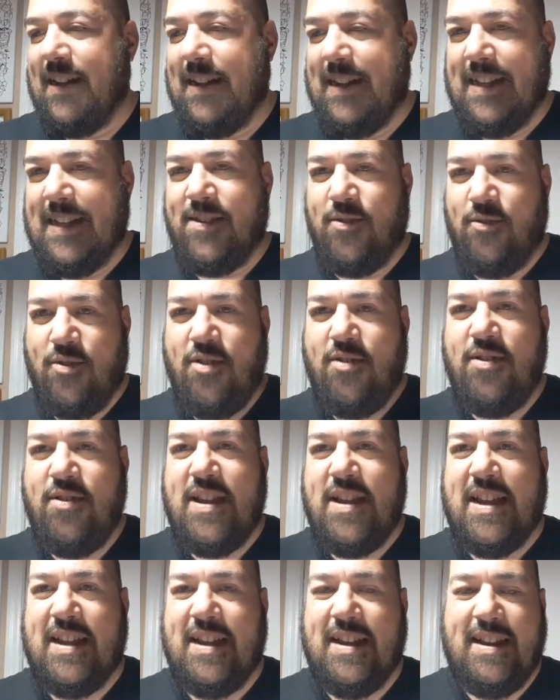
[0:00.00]
It's
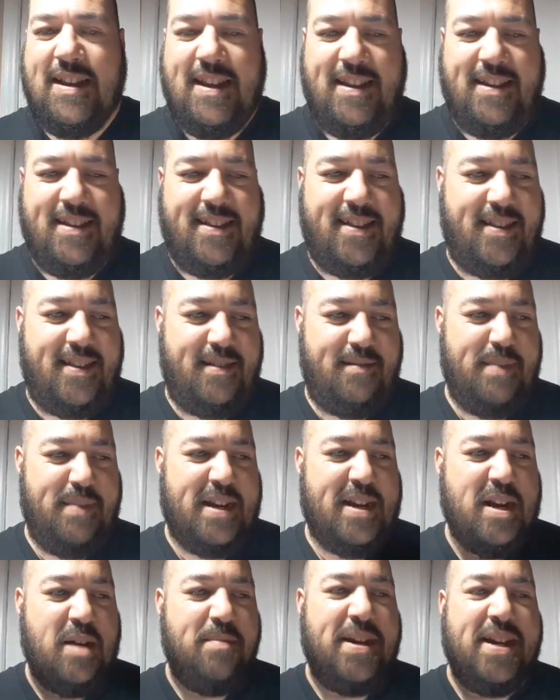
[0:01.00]
growing, it's
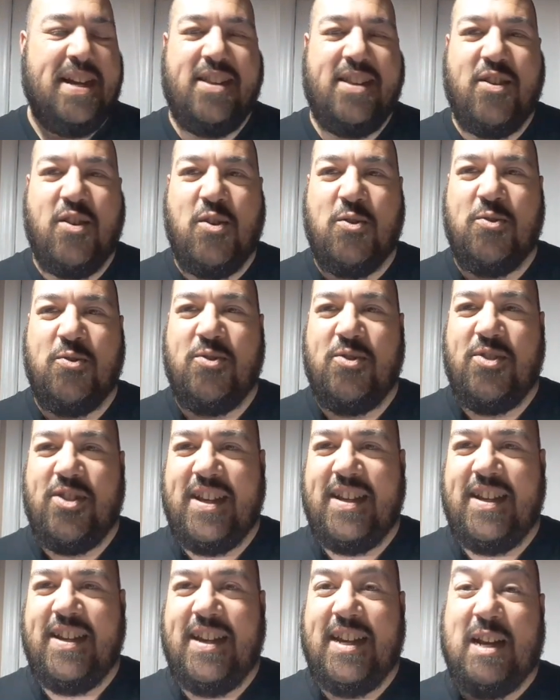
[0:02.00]
becoming its own
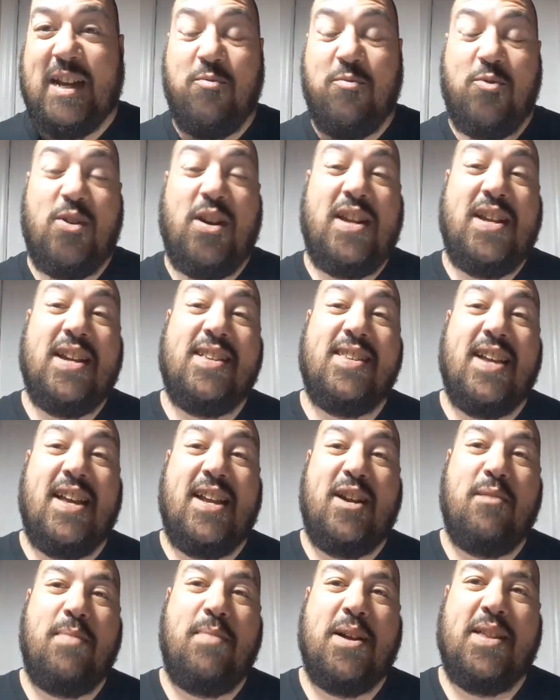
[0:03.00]
thing, and I'm really
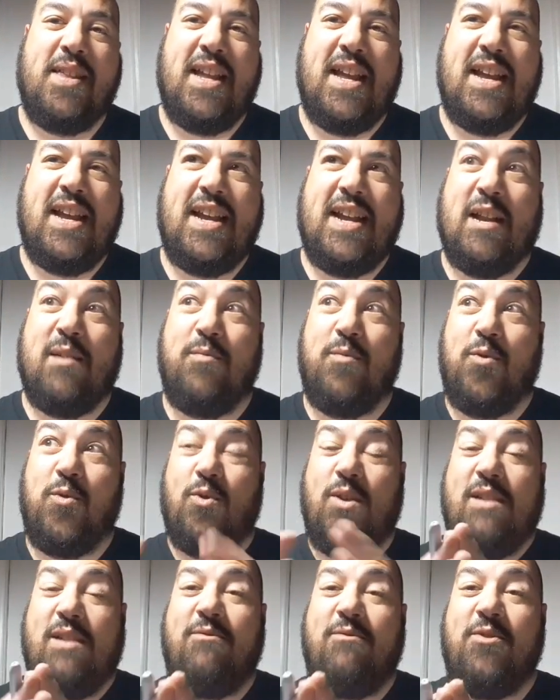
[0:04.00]
excited about that, and I'm
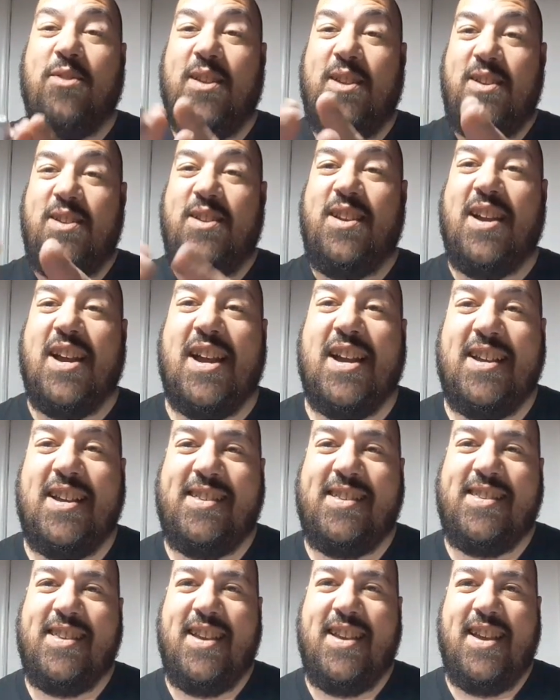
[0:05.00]
grateful that you
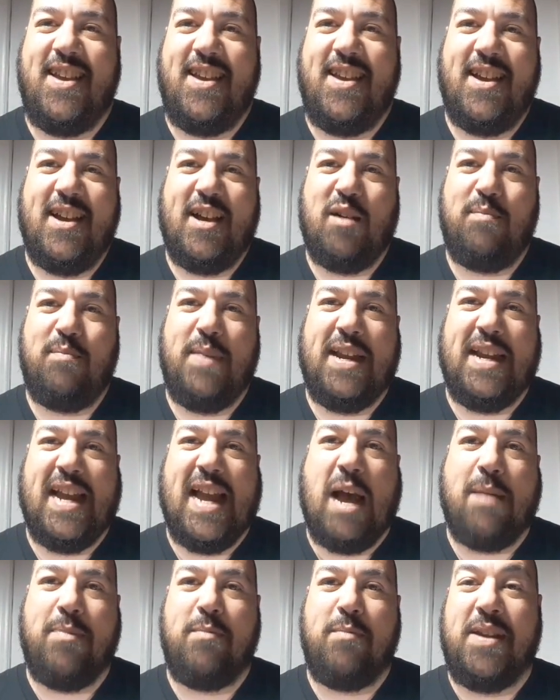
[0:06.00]
guys make it
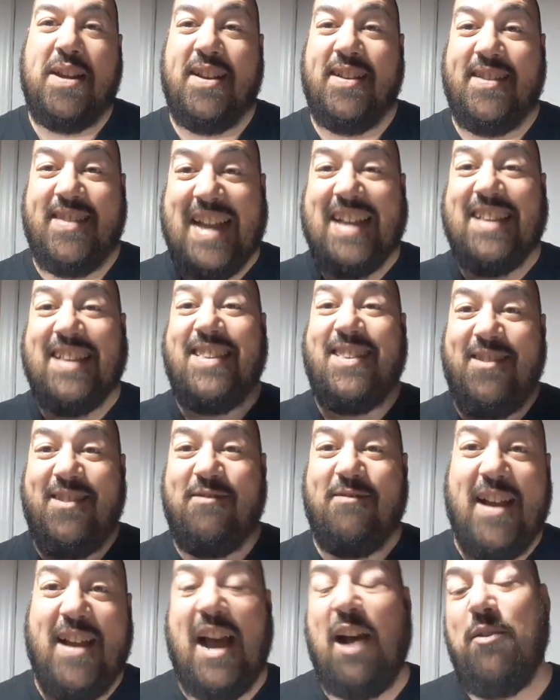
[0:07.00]
happen, because that's
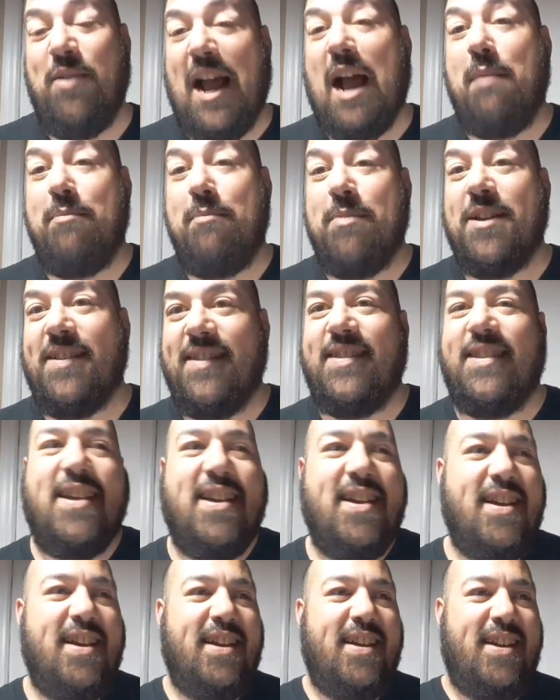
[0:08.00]
how it happens.
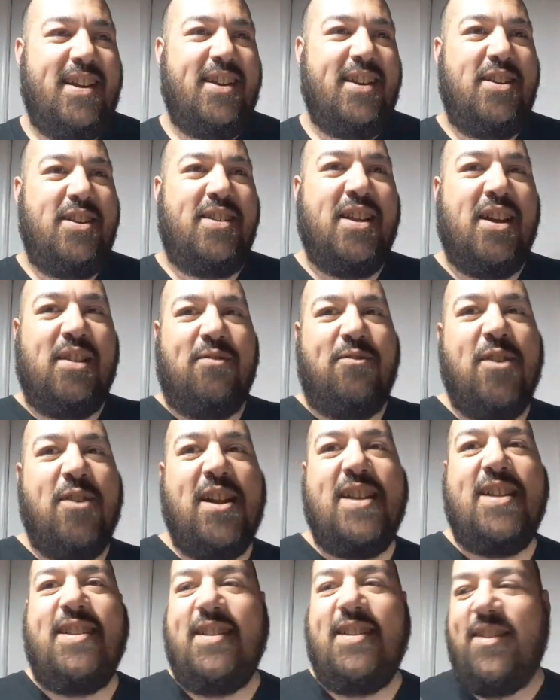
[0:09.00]
You know, you tell a
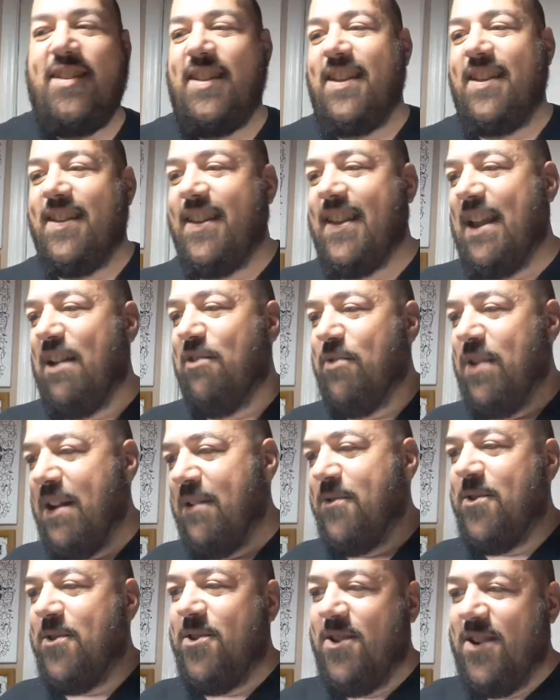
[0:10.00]
friend and this and that,
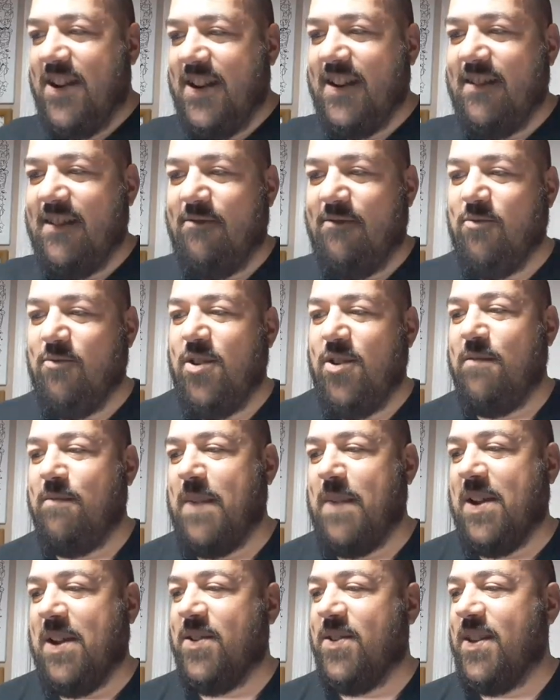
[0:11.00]
whatever, and word of
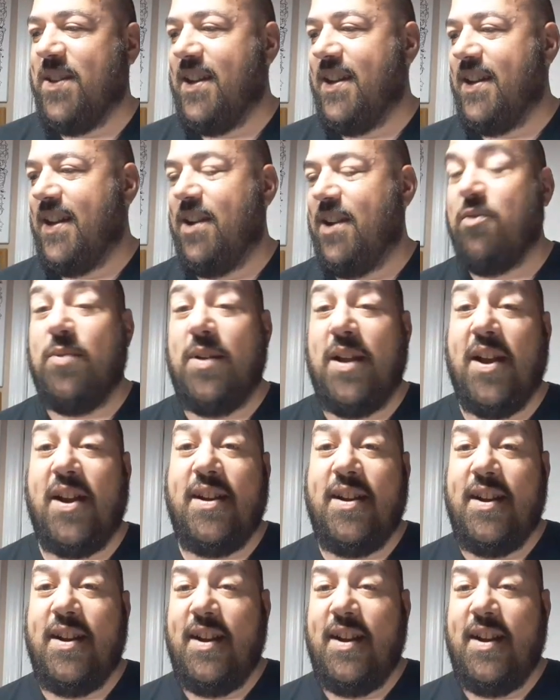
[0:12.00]
mouth, and here we are.